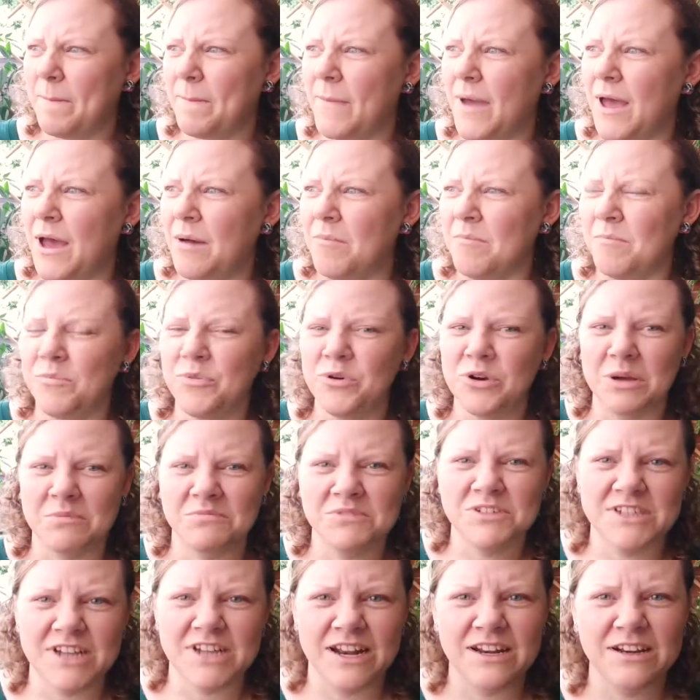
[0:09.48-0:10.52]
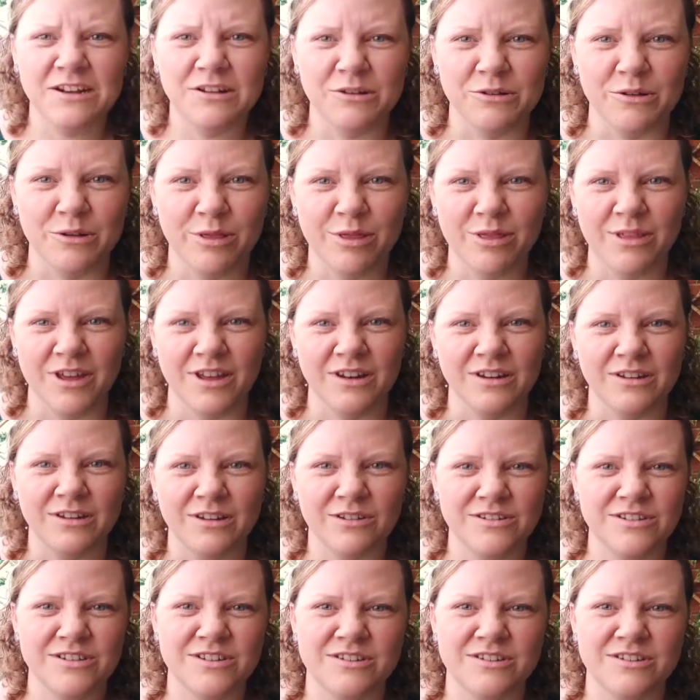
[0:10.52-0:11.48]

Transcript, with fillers: um, put up shade cloth and close